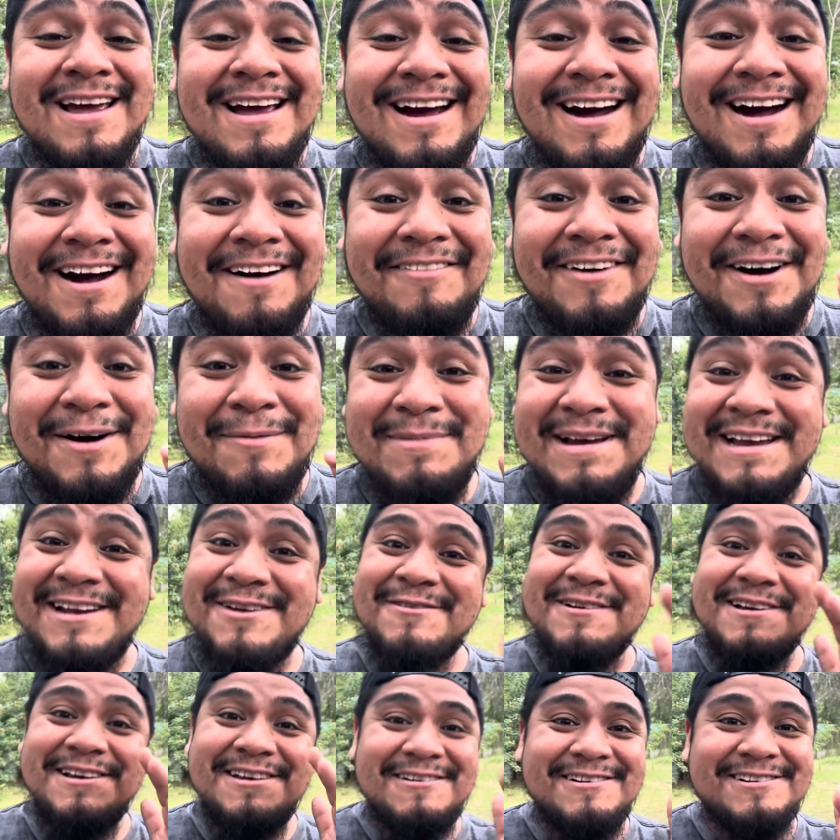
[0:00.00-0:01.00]
of uh, me
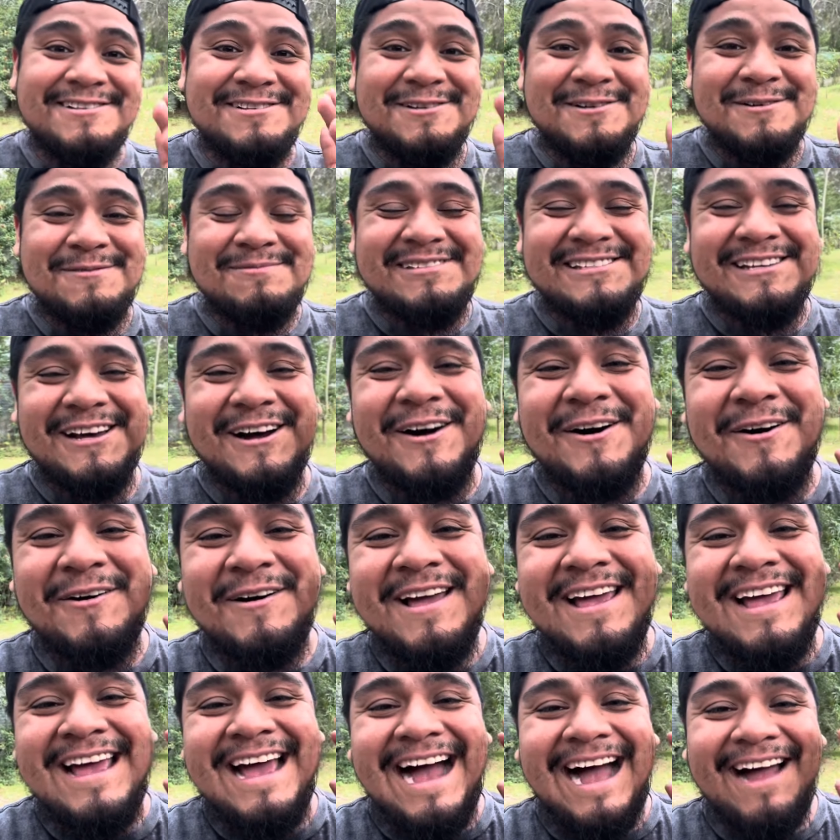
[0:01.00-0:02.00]
doing YouTube. So
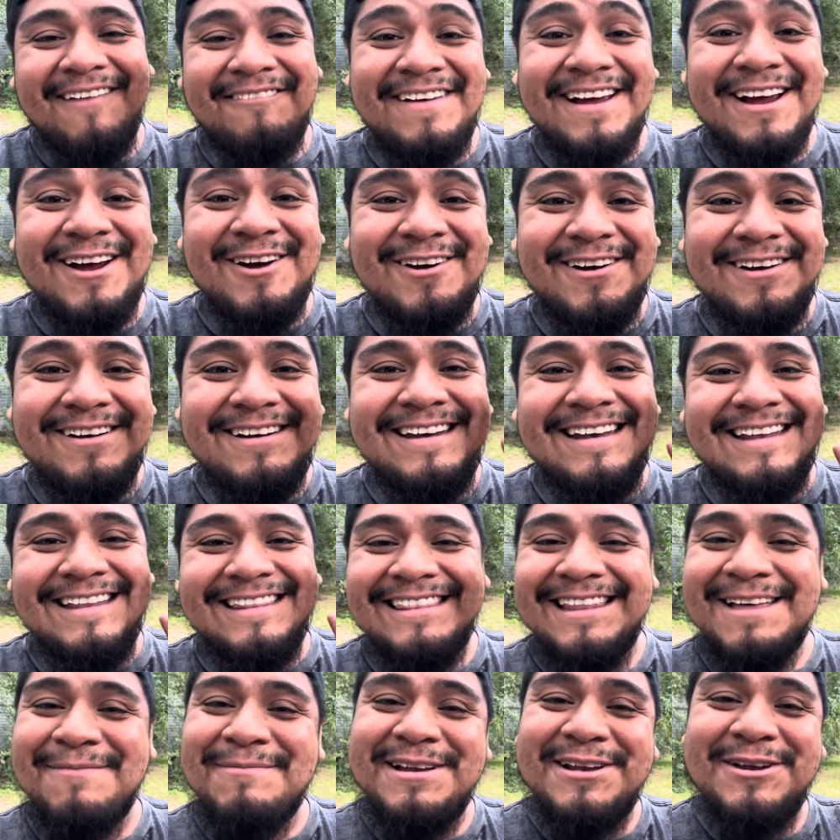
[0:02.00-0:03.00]
I figured
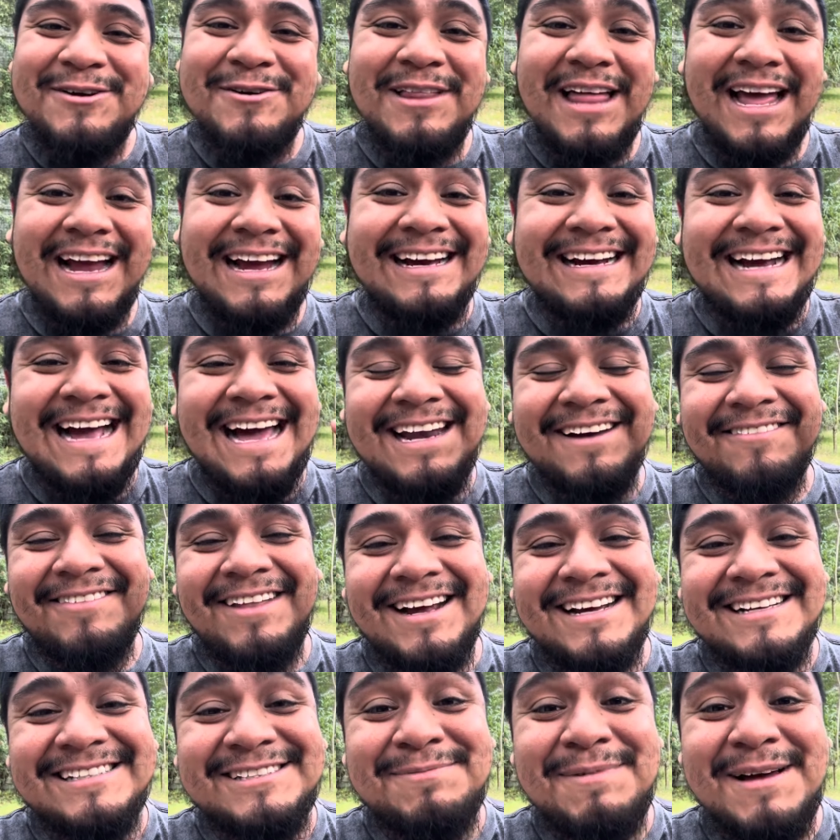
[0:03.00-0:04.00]
let me do like a kind of
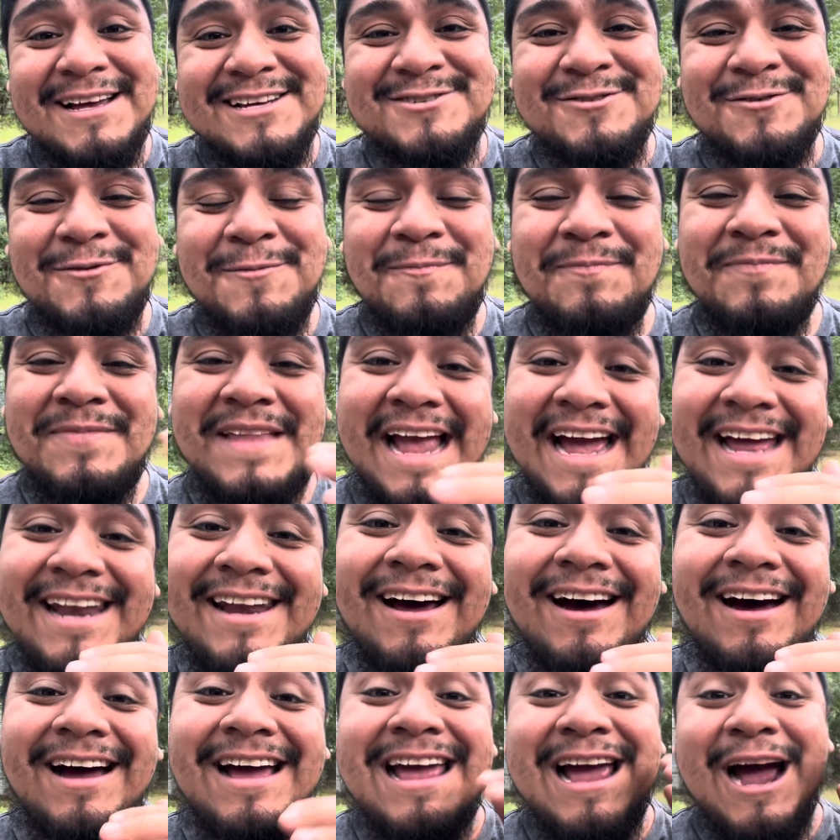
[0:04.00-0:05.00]
like a special. And
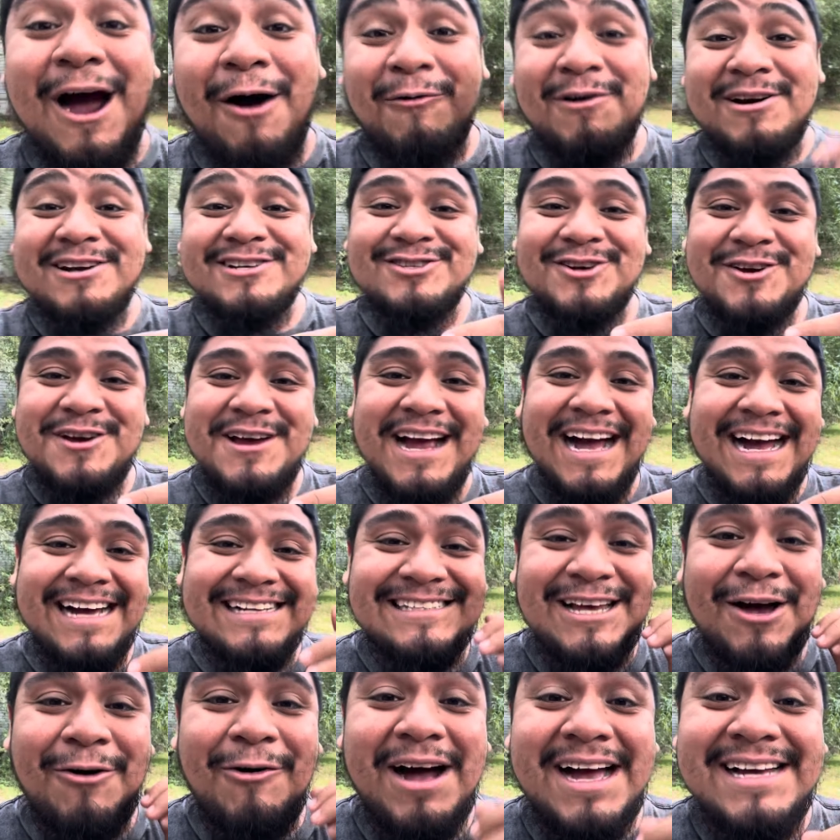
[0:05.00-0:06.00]
uh, I want to show you
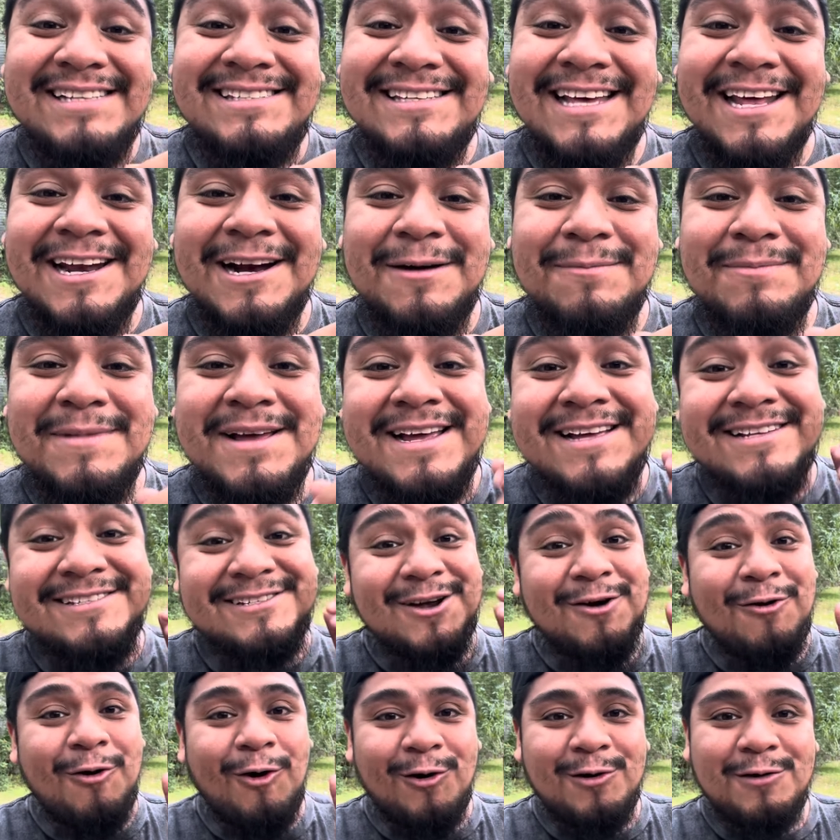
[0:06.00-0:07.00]
guys how I set up to
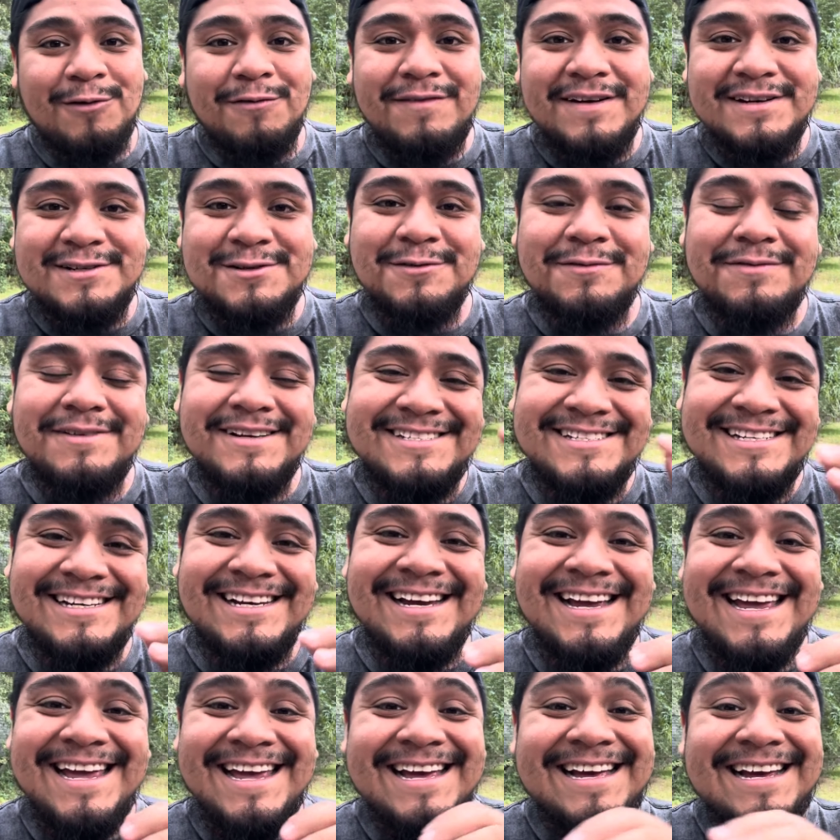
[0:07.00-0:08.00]
go artificial
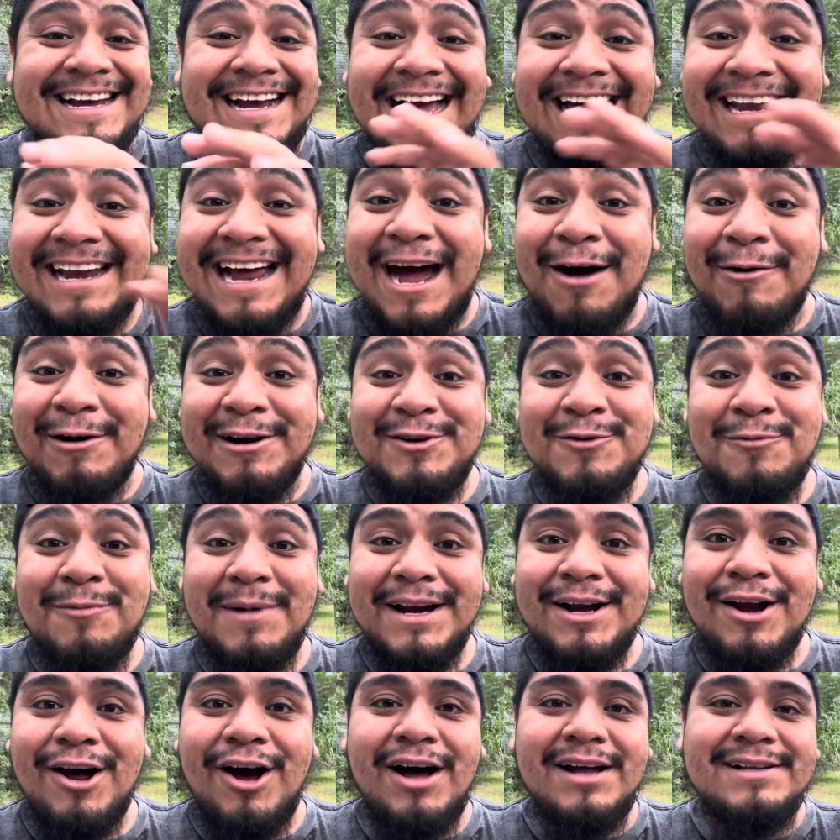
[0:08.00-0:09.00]
fishing, kind of how I do my
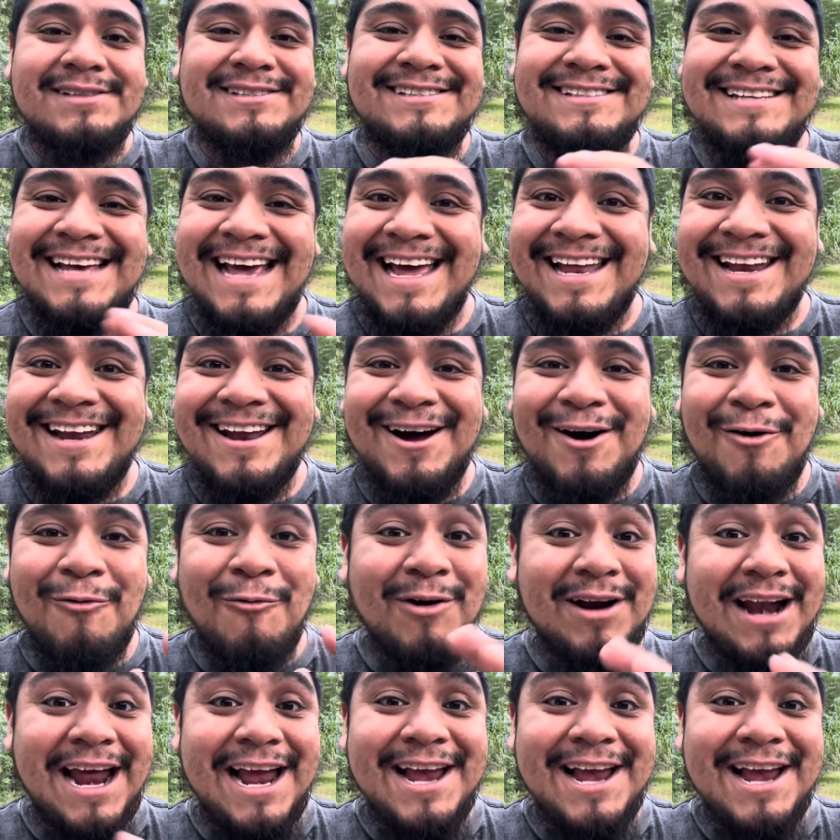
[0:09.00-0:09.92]
knots and uh, what I